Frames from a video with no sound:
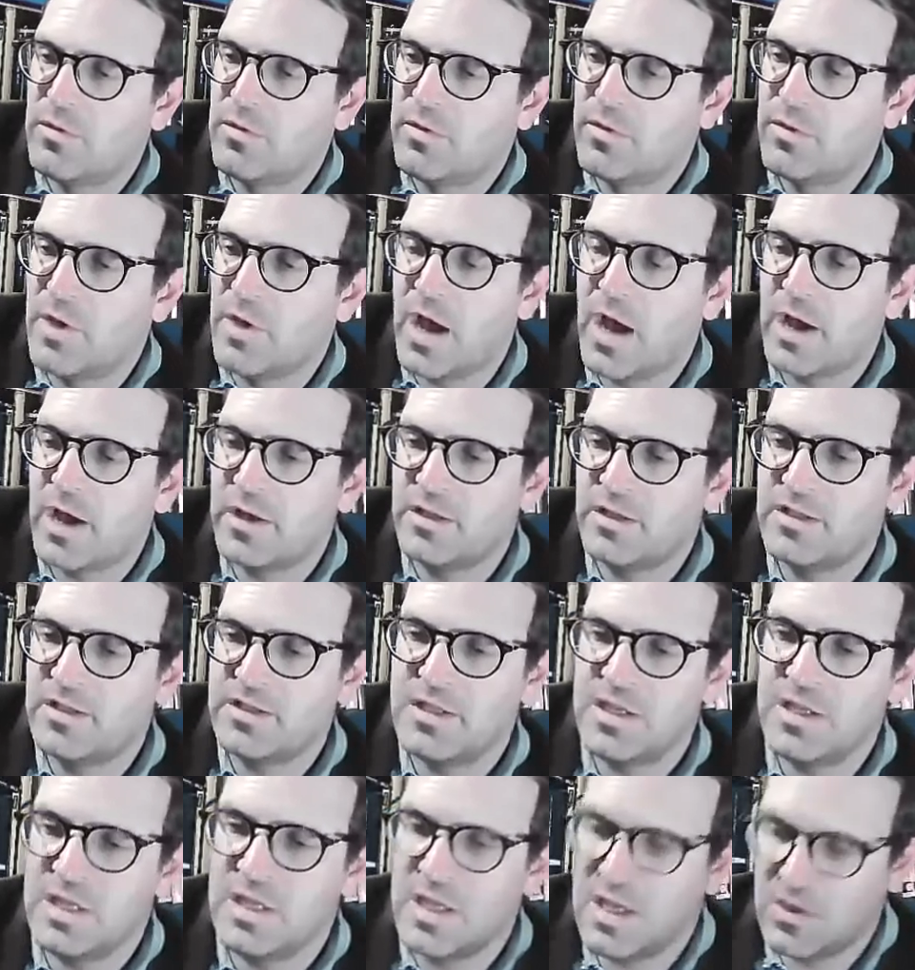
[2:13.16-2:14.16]
the
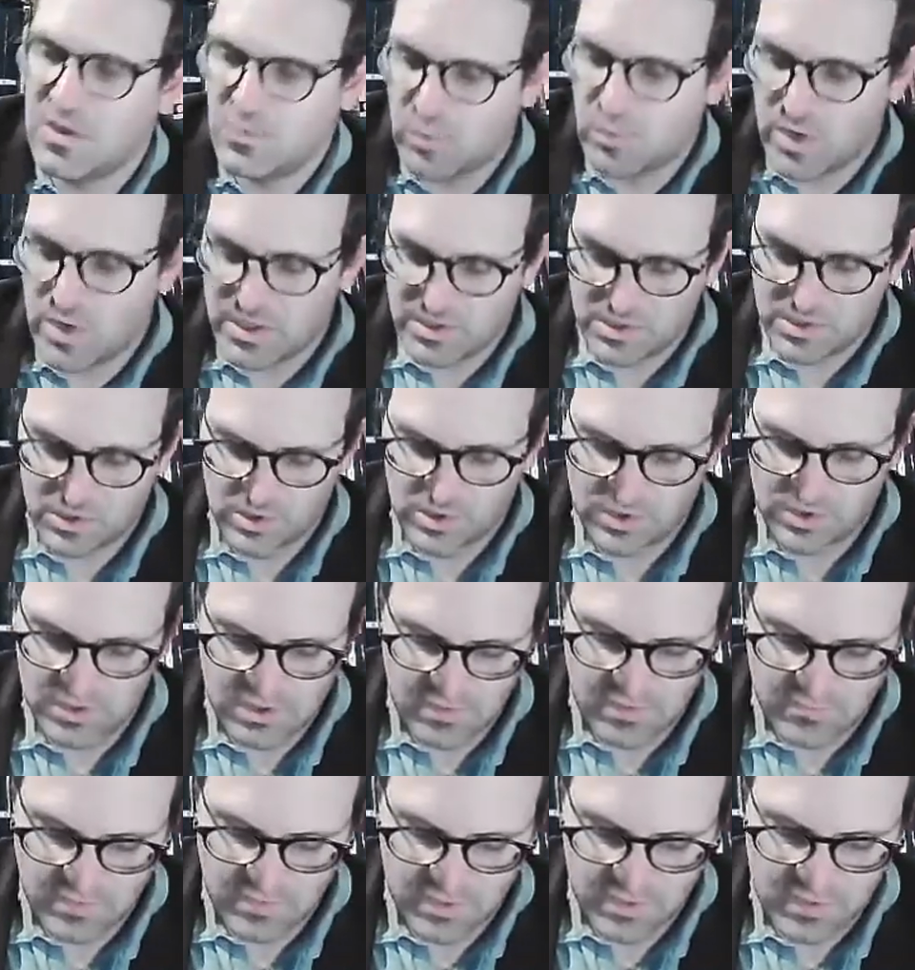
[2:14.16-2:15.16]
Odyssey and Western
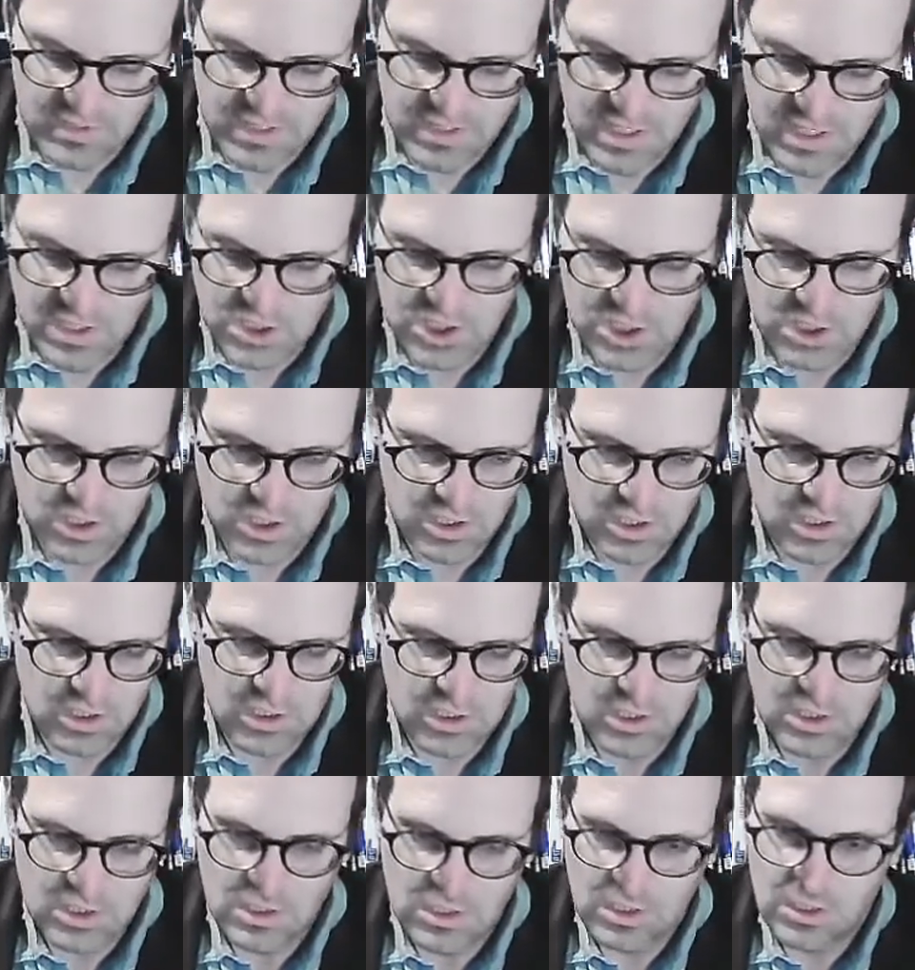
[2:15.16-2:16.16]
civilization,
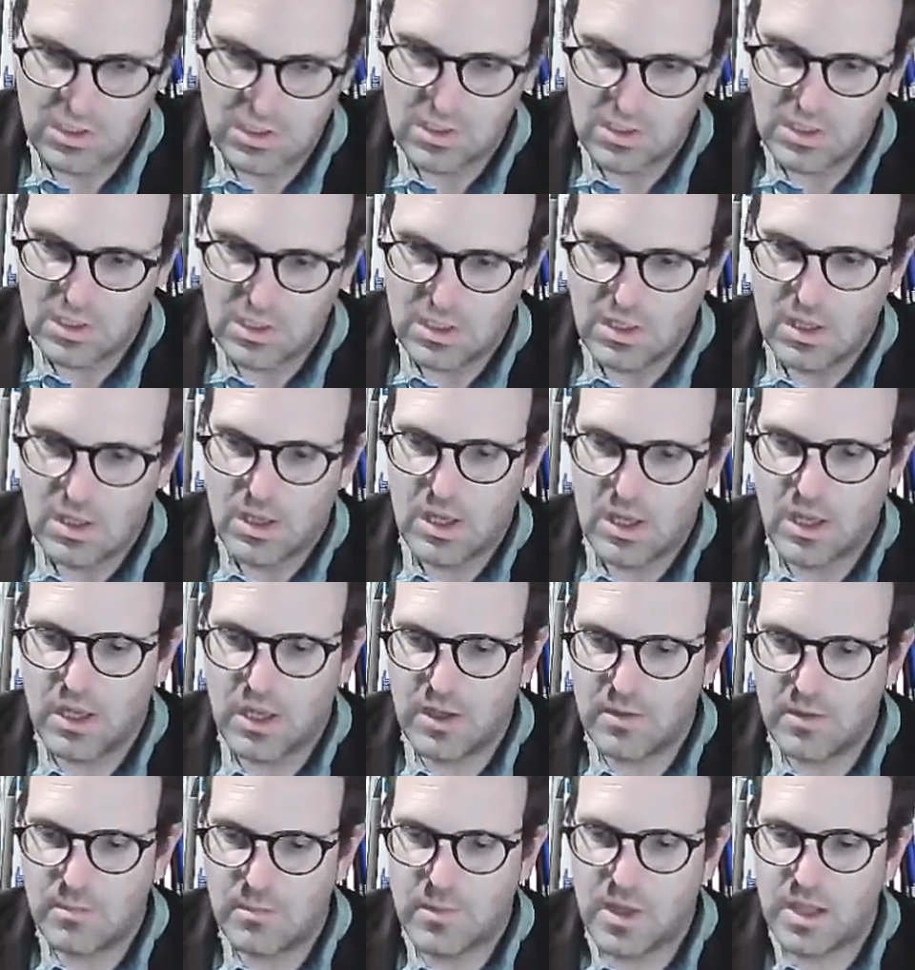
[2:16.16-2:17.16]

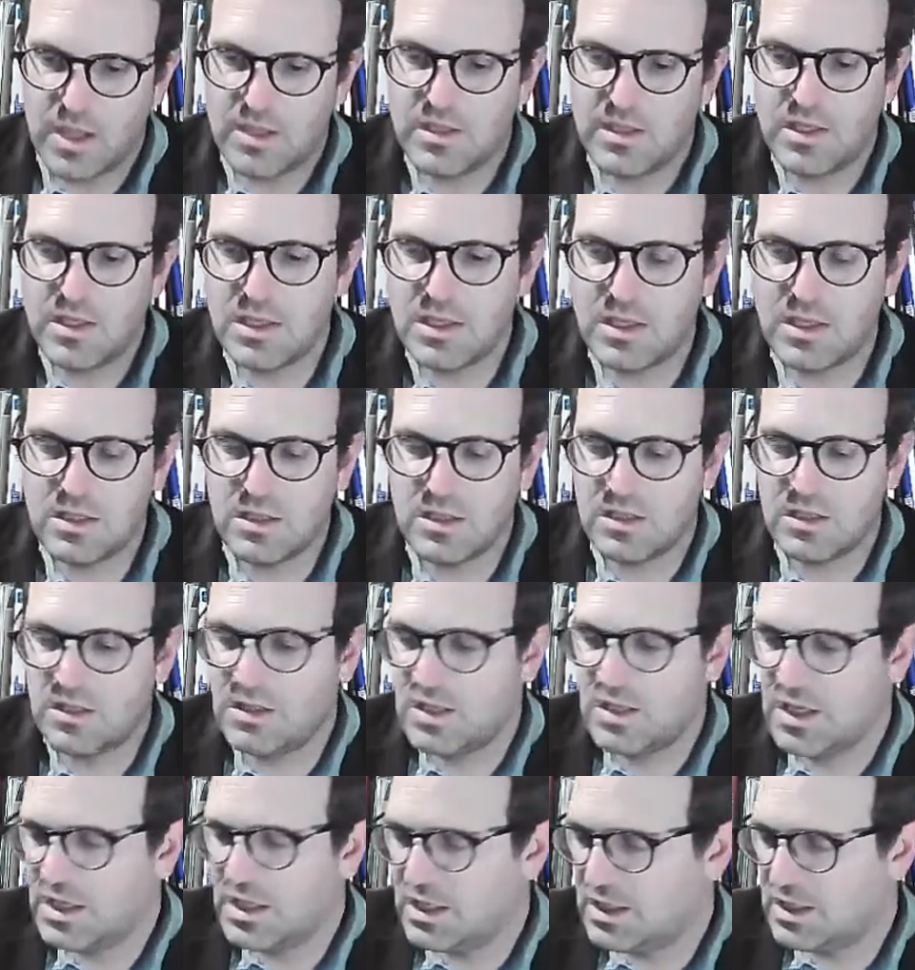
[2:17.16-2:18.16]
I think
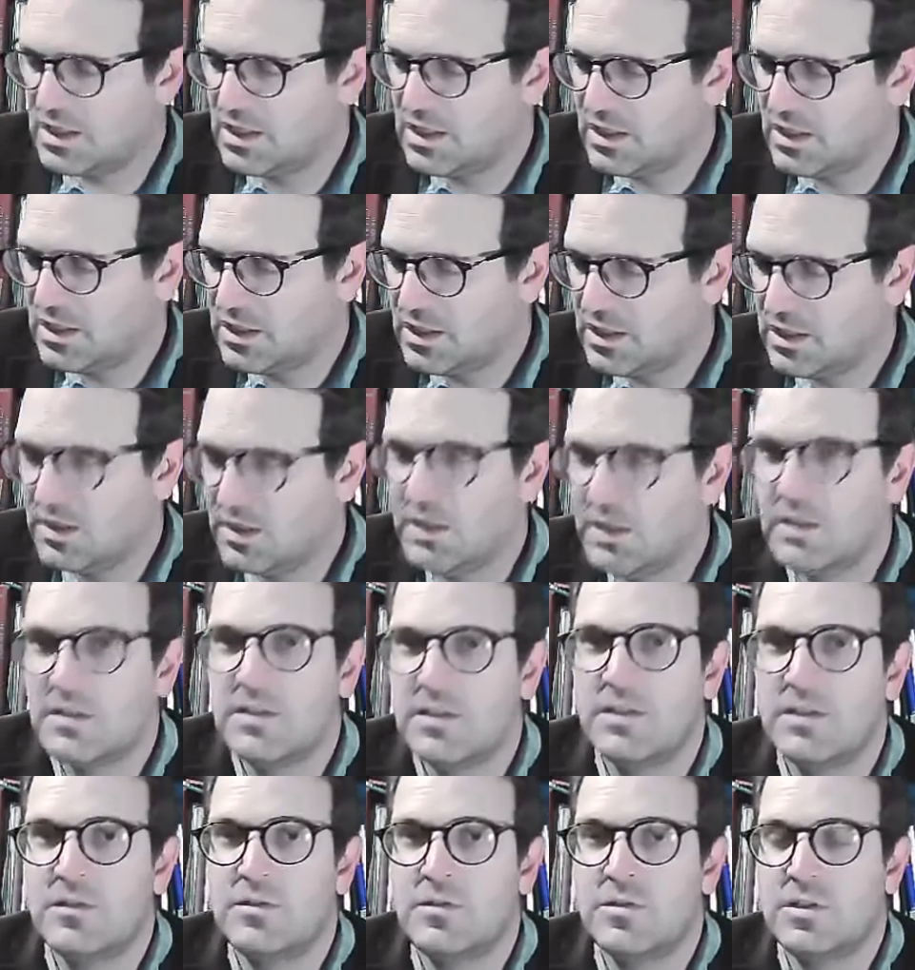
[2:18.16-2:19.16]
that it's
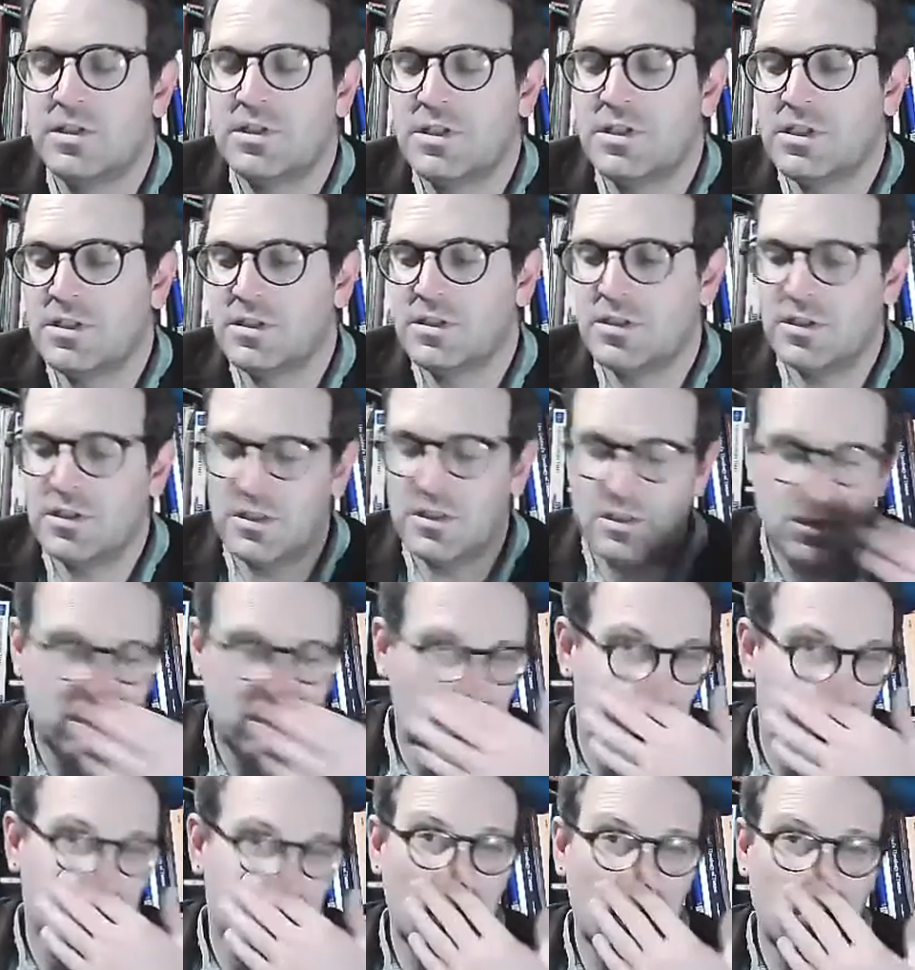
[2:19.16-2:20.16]
interesting
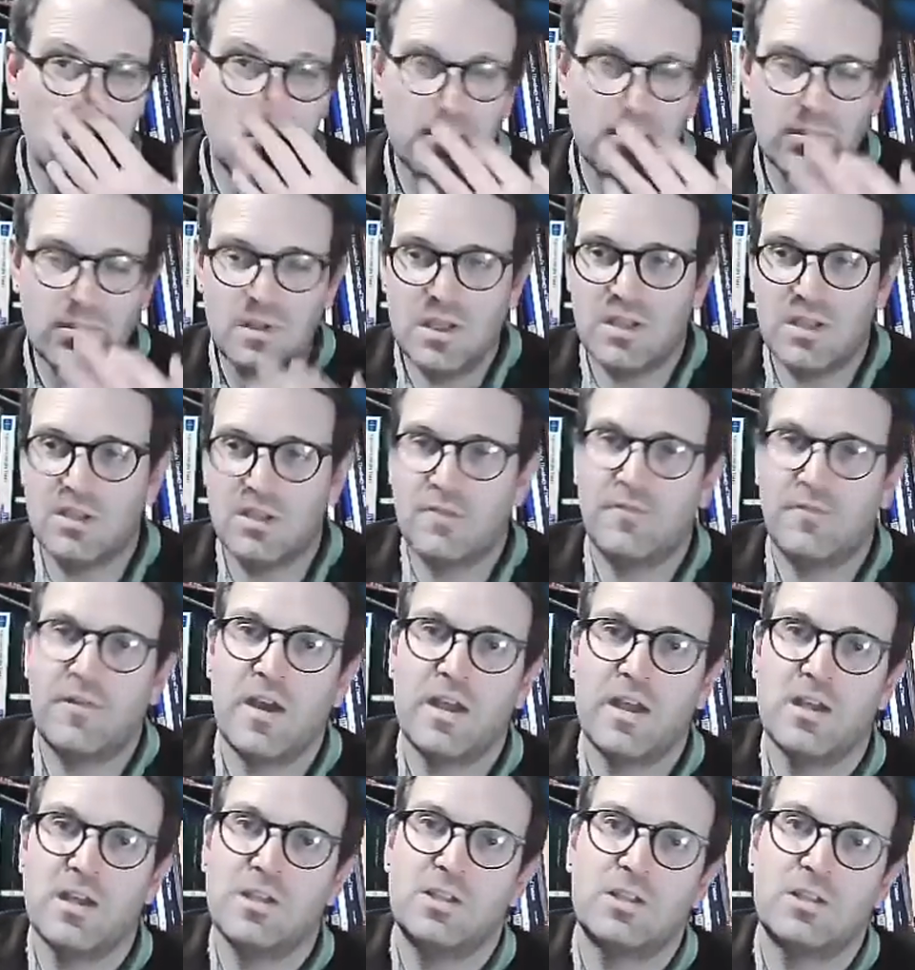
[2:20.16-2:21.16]
to note that the
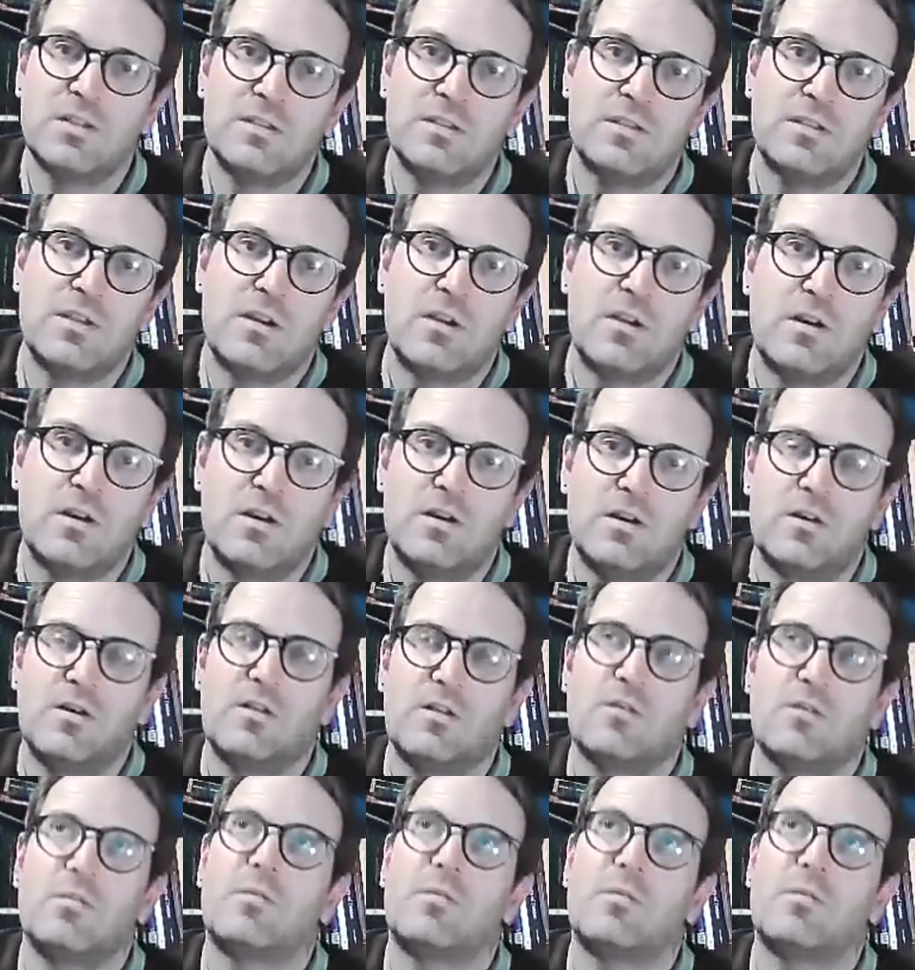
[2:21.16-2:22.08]
Phaeacians are